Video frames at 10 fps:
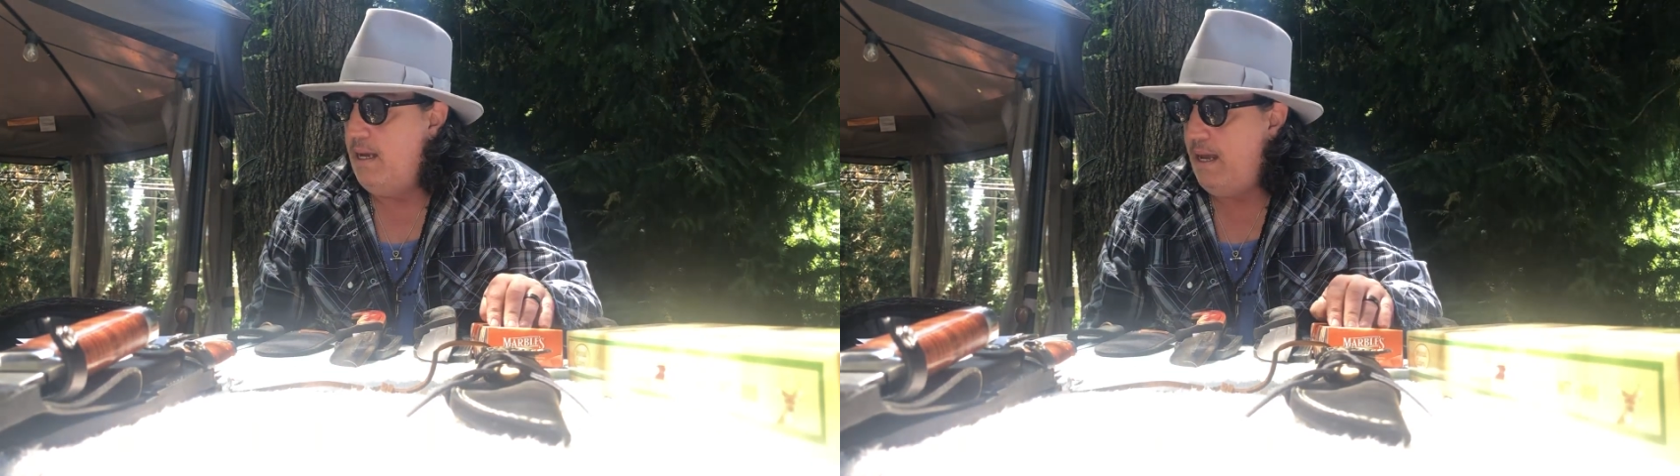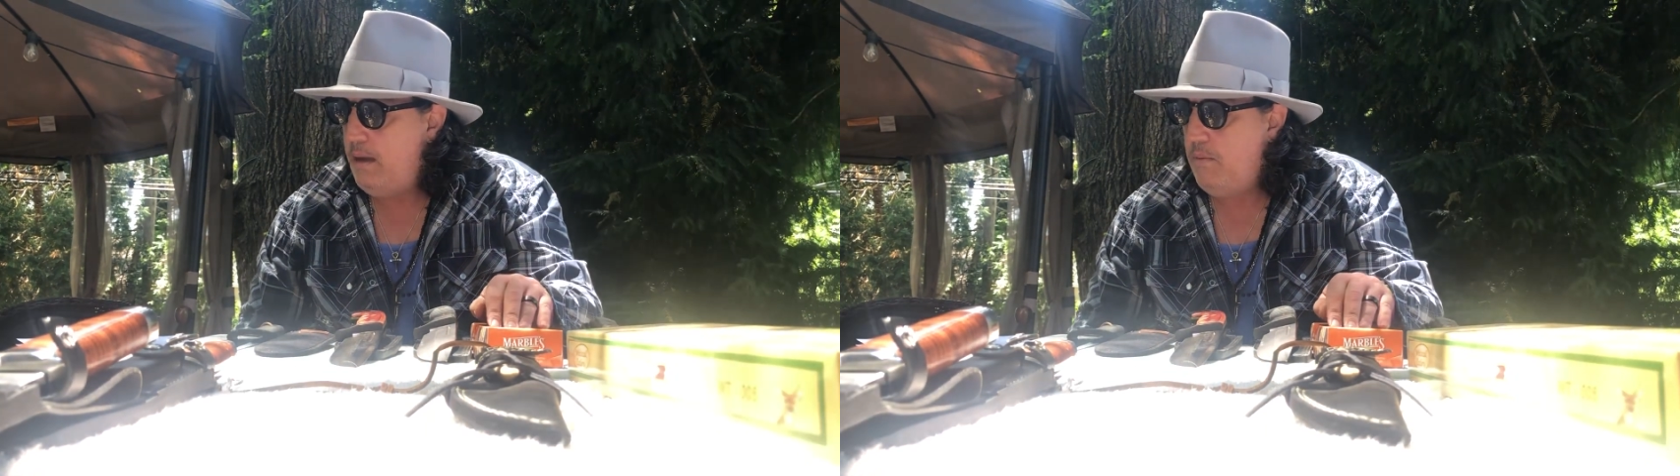
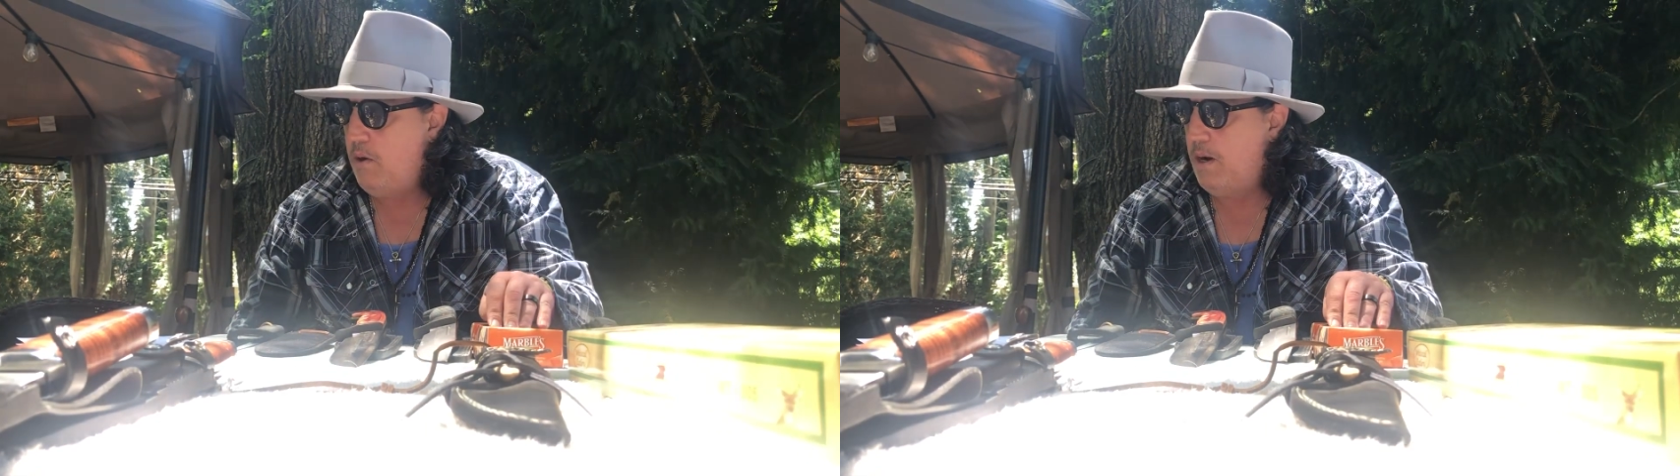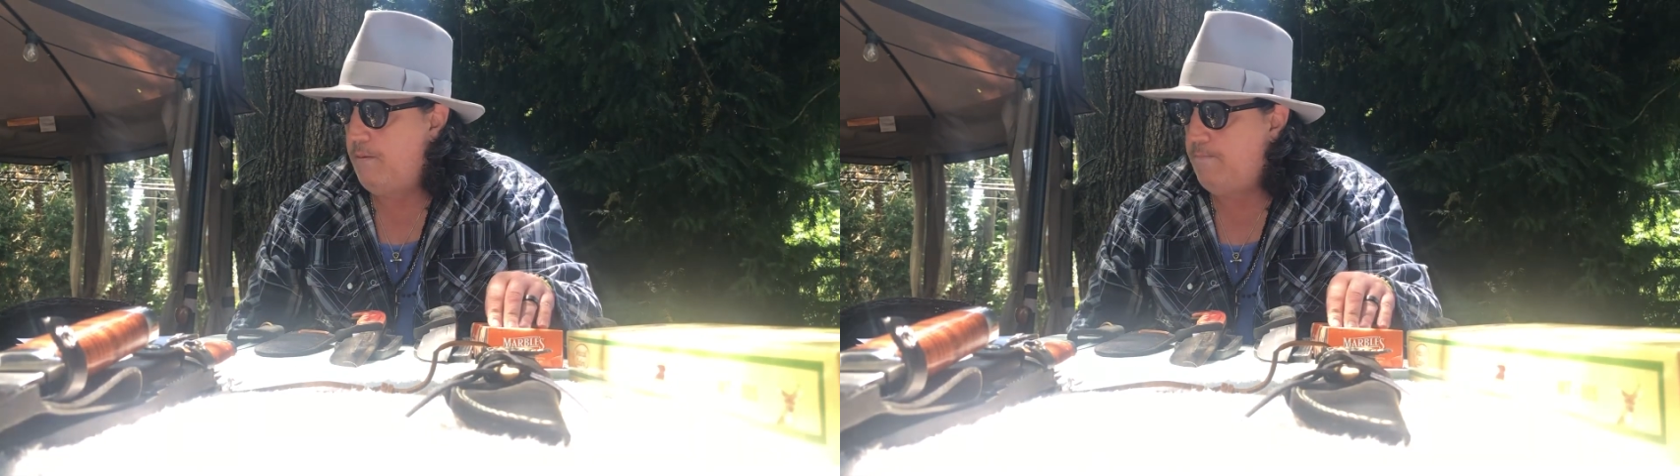
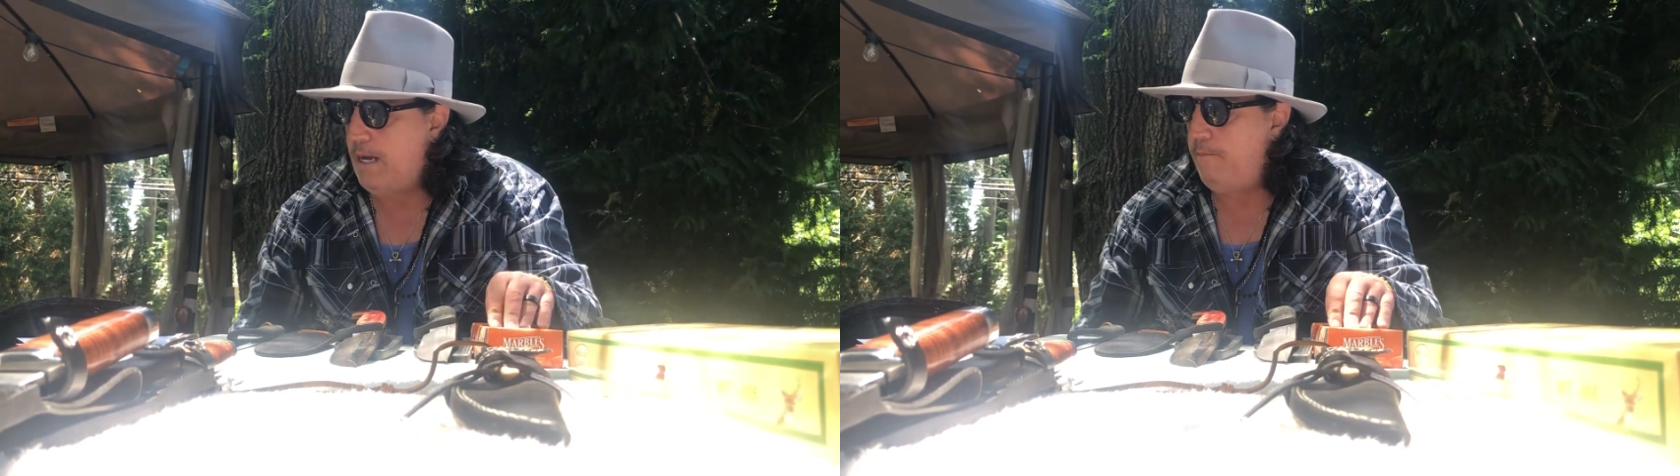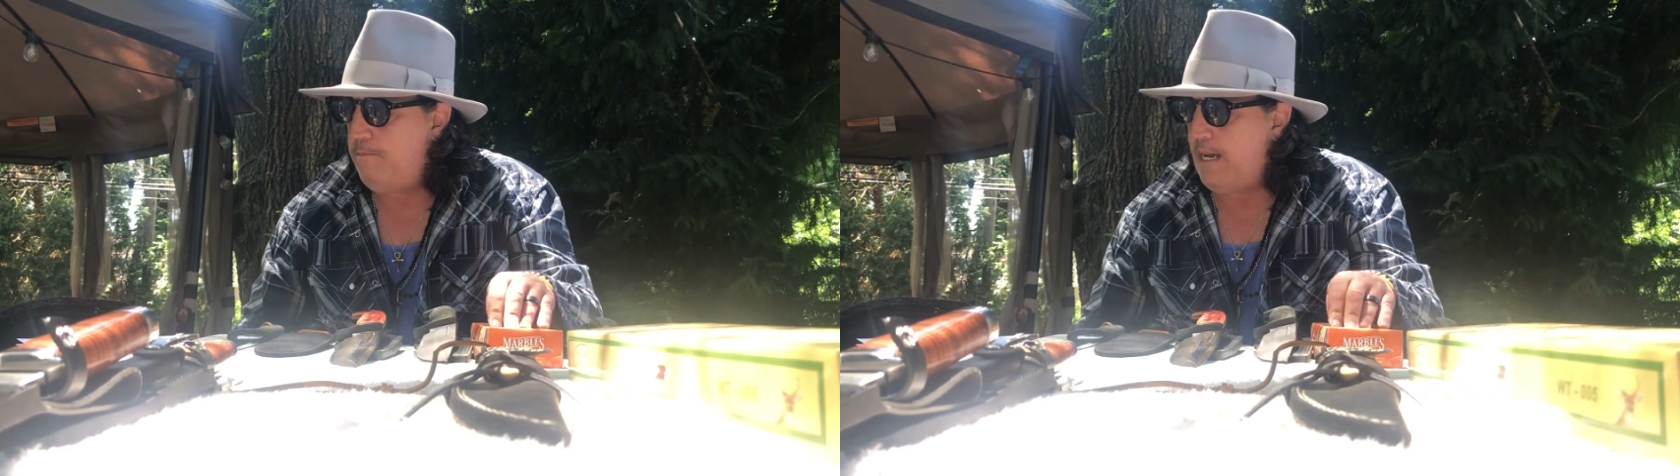
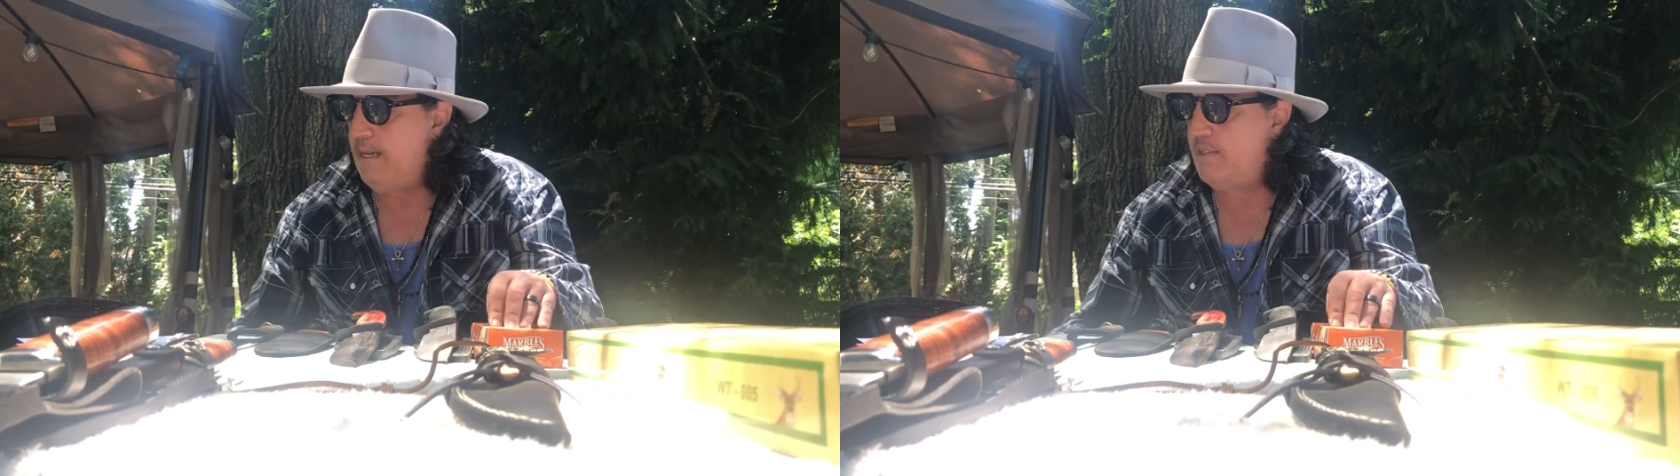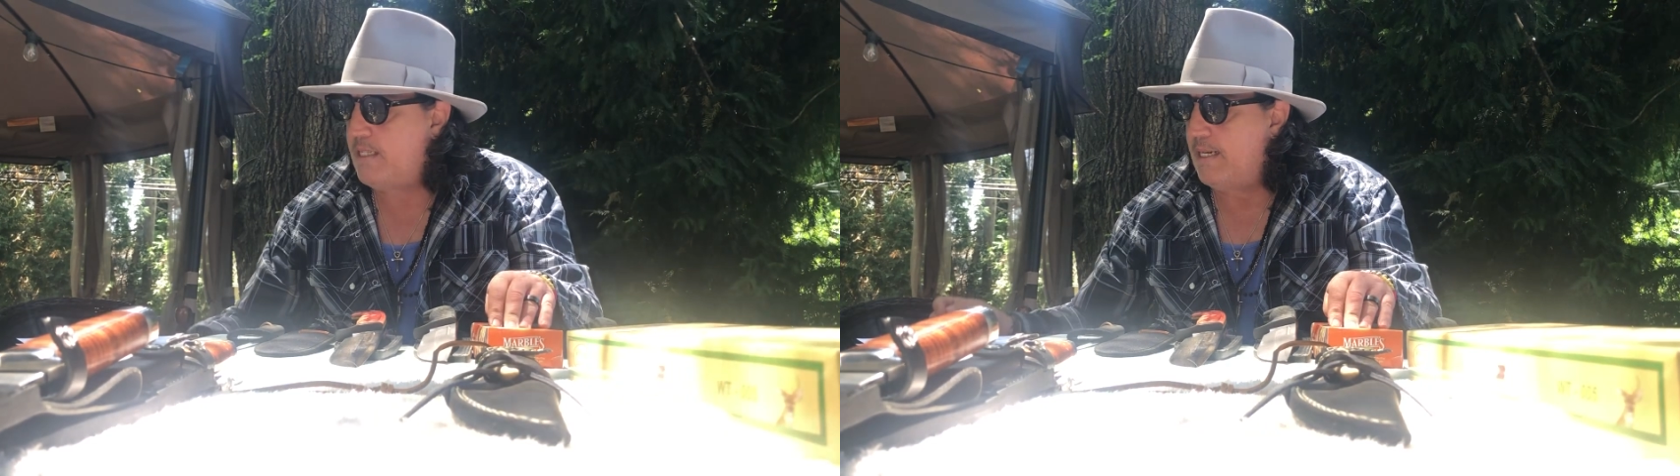
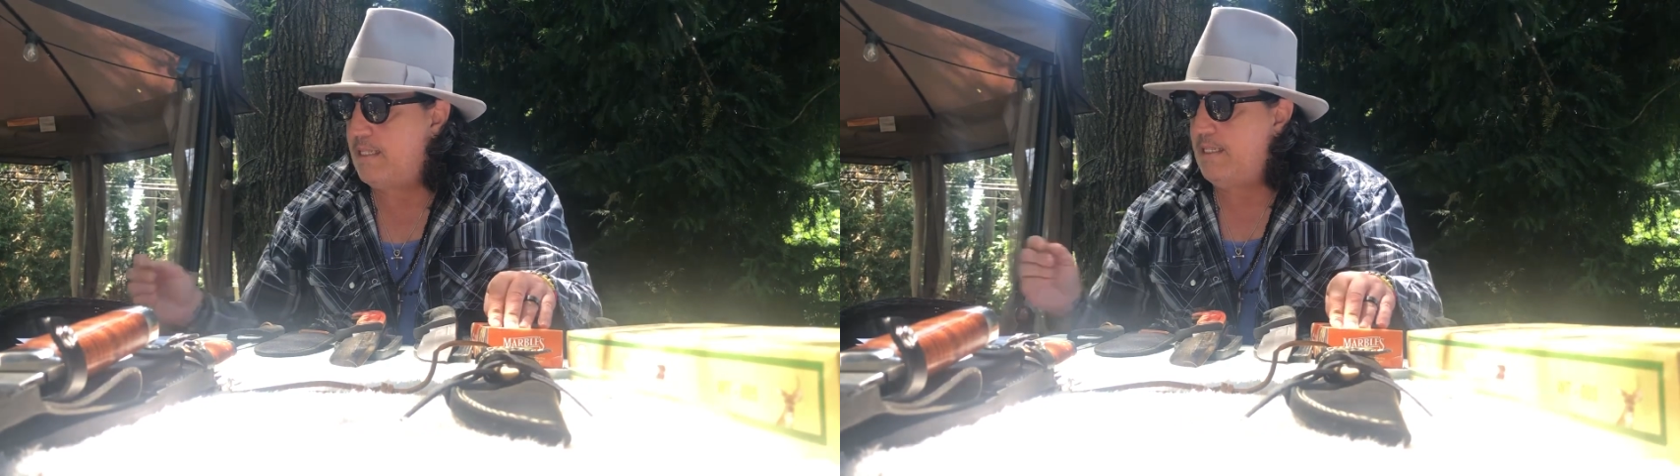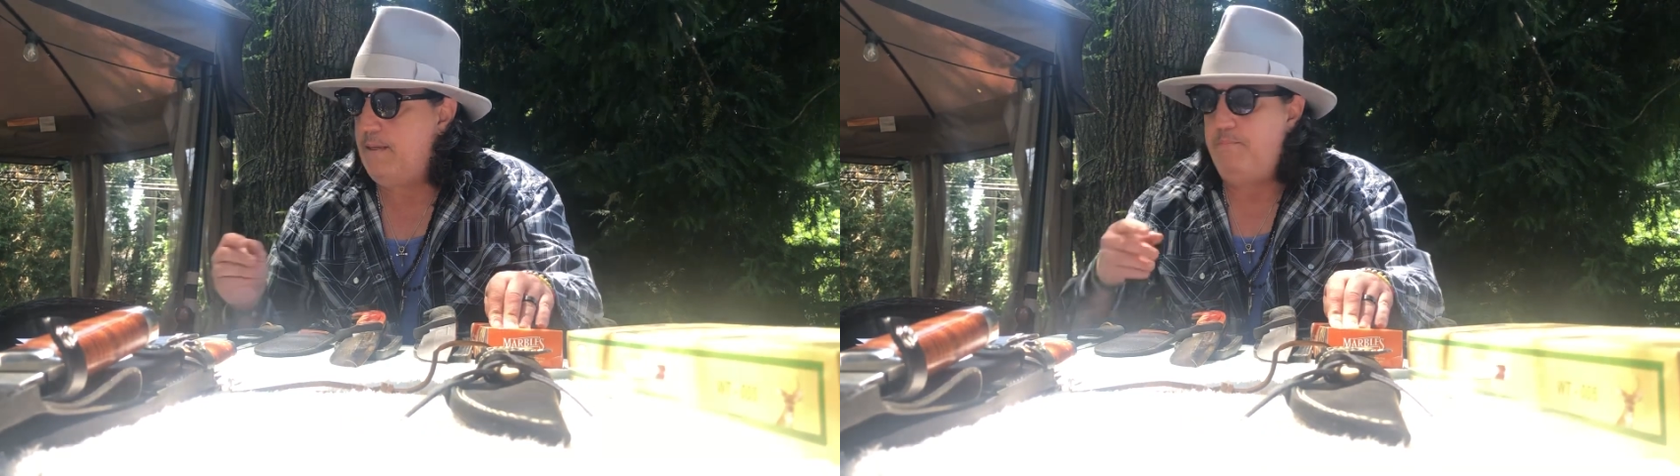
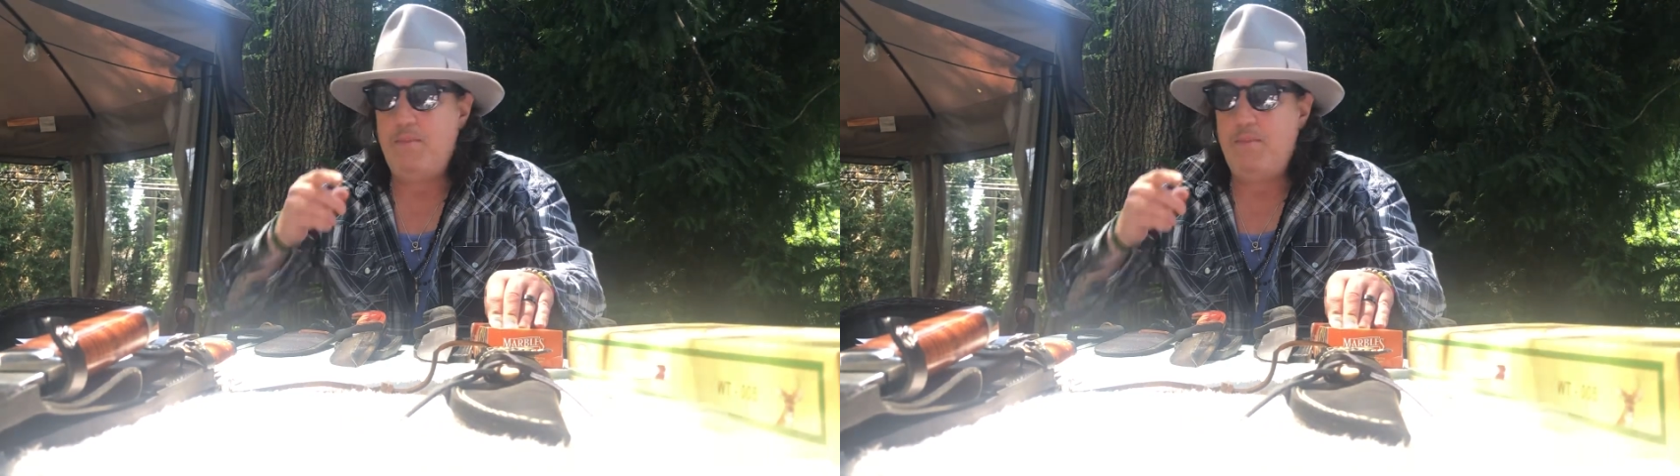MR556.